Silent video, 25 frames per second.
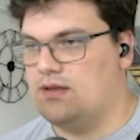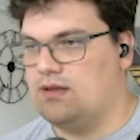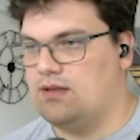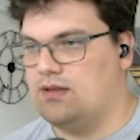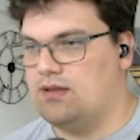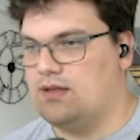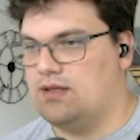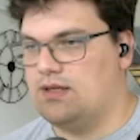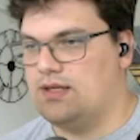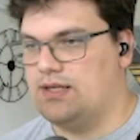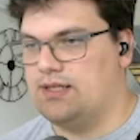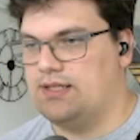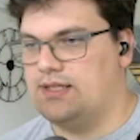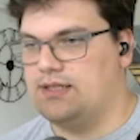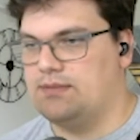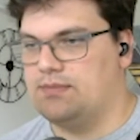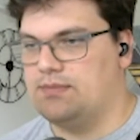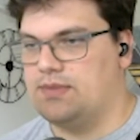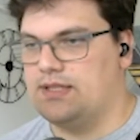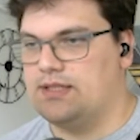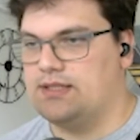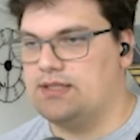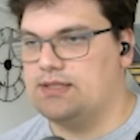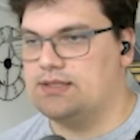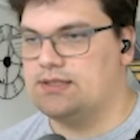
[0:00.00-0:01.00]
And I need to play
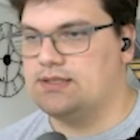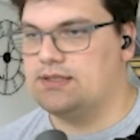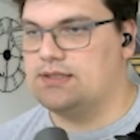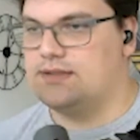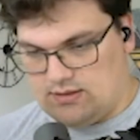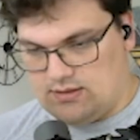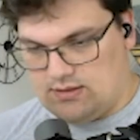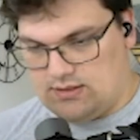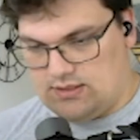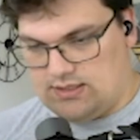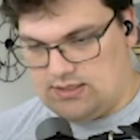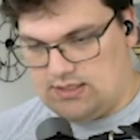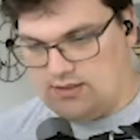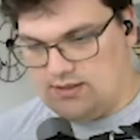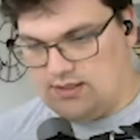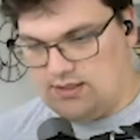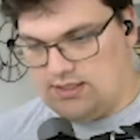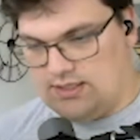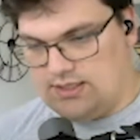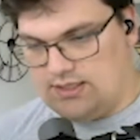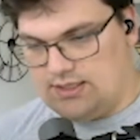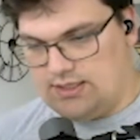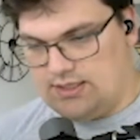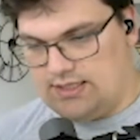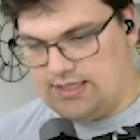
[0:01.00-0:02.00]
this. Still
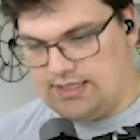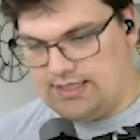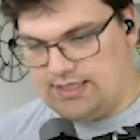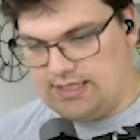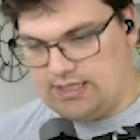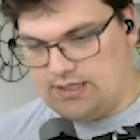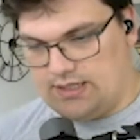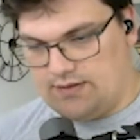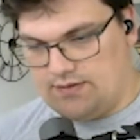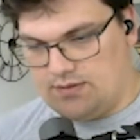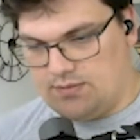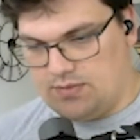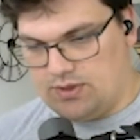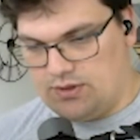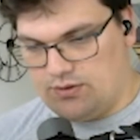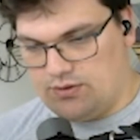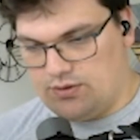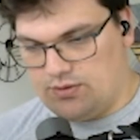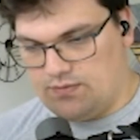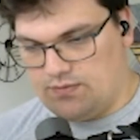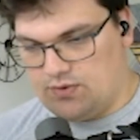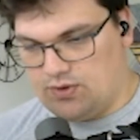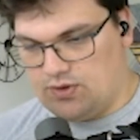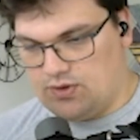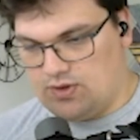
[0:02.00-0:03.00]
needed to take care of the middle
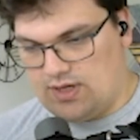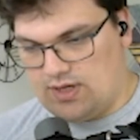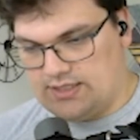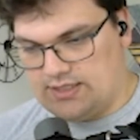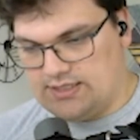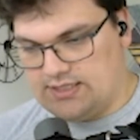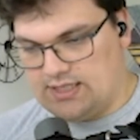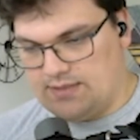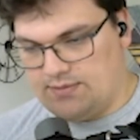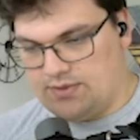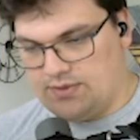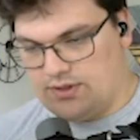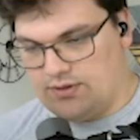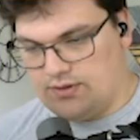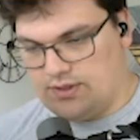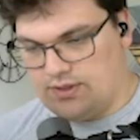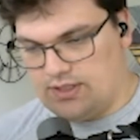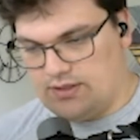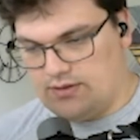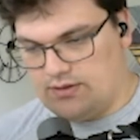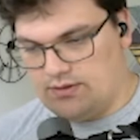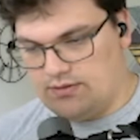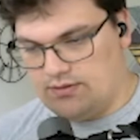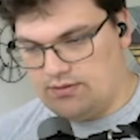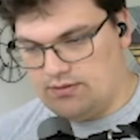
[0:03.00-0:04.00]
group for a long time though
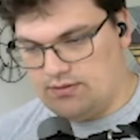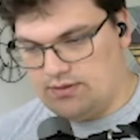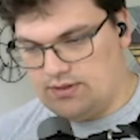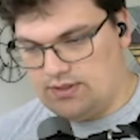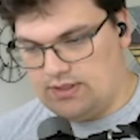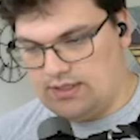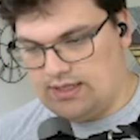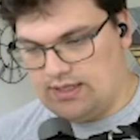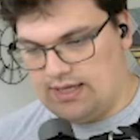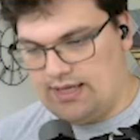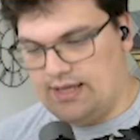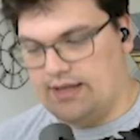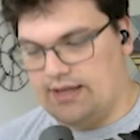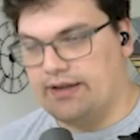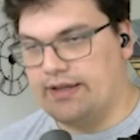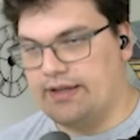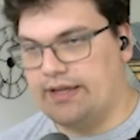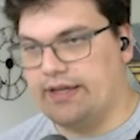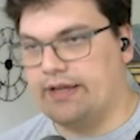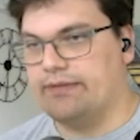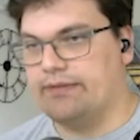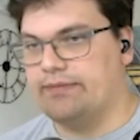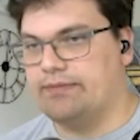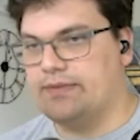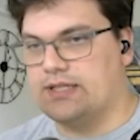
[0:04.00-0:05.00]
now. Yeah, yeah,
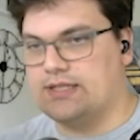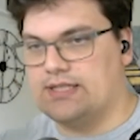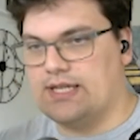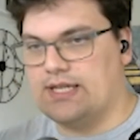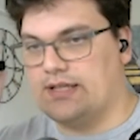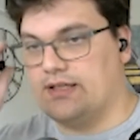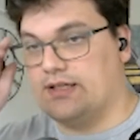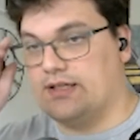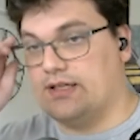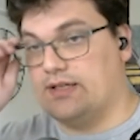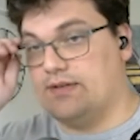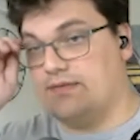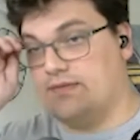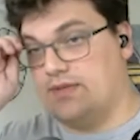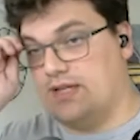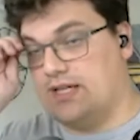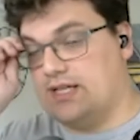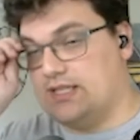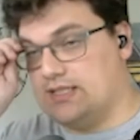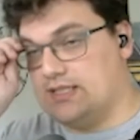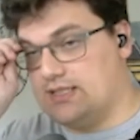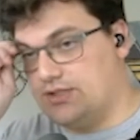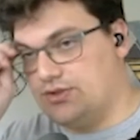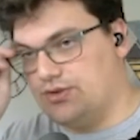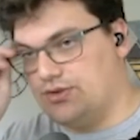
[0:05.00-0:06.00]
exactly. That
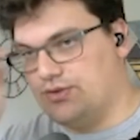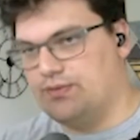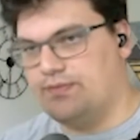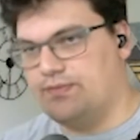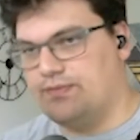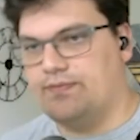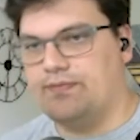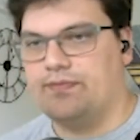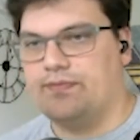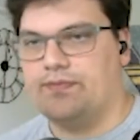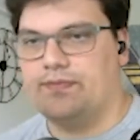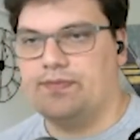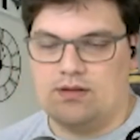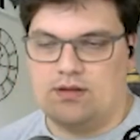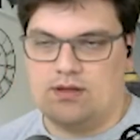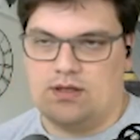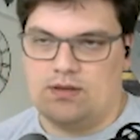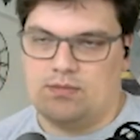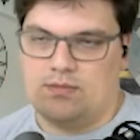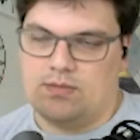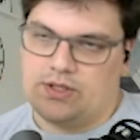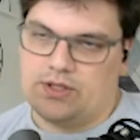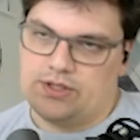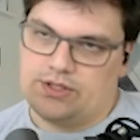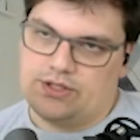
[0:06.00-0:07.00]
is true.
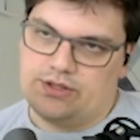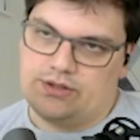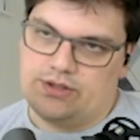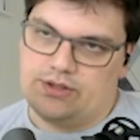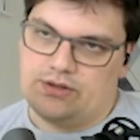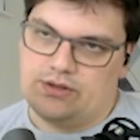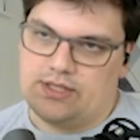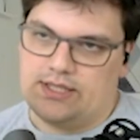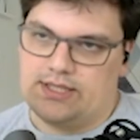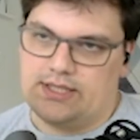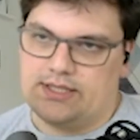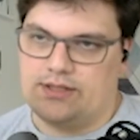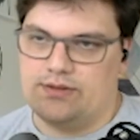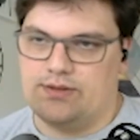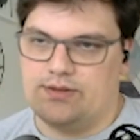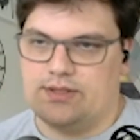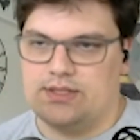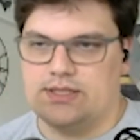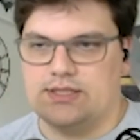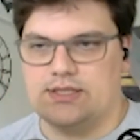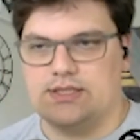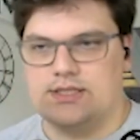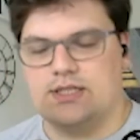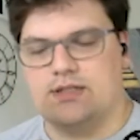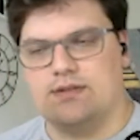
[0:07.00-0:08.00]
Um, aren't you too late doing
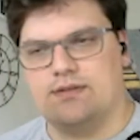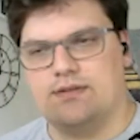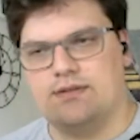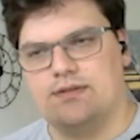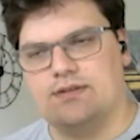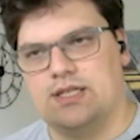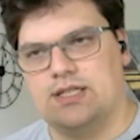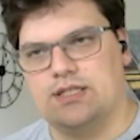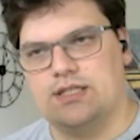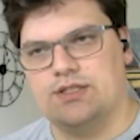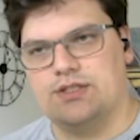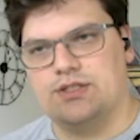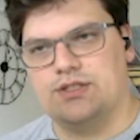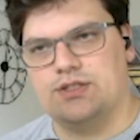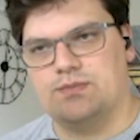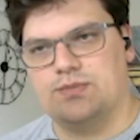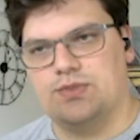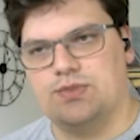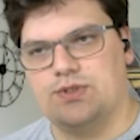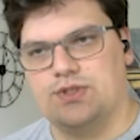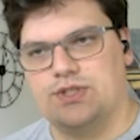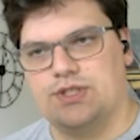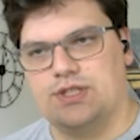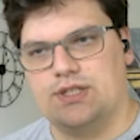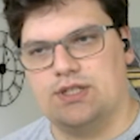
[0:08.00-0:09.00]
this stuff? I guess you're just
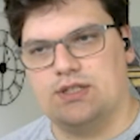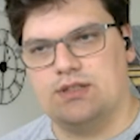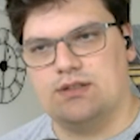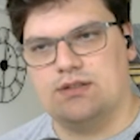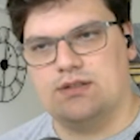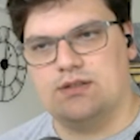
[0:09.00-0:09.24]
pushing.